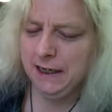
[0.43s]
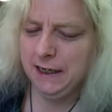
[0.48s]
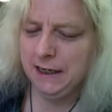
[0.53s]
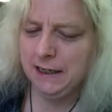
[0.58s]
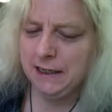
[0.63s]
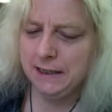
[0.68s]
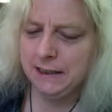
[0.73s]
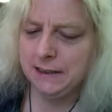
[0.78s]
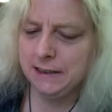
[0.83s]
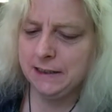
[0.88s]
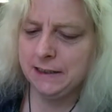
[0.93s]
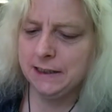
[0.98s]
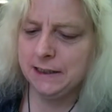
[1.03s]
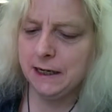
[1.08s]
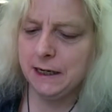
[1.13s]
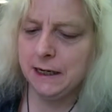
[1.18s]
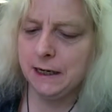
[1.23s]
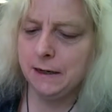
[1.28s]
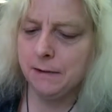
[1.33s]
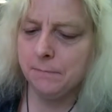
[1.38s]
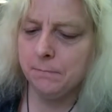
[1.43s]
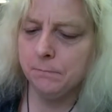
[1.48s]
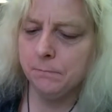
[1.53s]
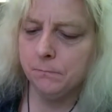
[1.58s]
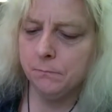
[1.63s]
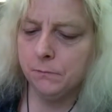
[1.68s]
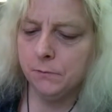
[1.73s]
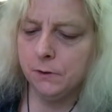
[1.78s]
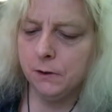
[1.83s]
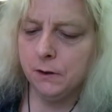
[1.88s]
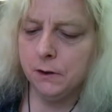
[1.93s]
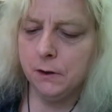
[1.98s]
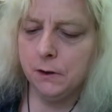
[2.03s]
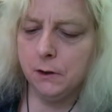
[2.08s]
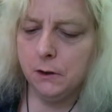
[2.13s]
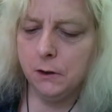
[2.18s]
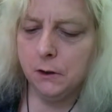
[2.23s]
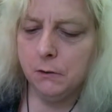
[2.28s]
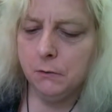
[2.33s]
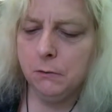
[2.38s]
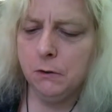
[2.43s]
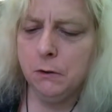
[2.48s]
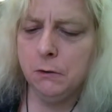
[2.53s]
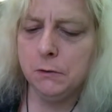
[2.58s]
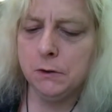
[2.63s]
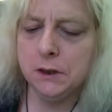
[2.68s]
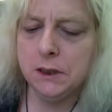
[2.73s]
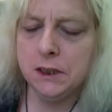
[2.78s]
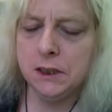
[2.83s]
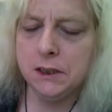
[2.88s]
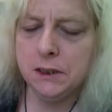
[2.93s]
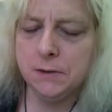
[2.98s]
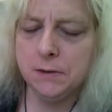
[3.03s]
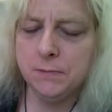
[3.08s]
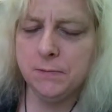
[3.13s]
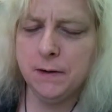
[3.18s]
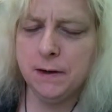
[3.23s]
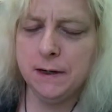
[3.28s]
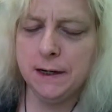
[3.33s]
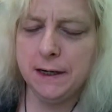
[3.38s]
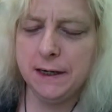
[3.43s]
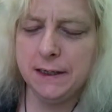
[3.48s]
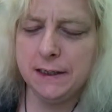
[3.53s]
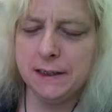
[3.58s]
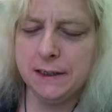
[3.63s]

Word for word: It is, um, well, it's Friday.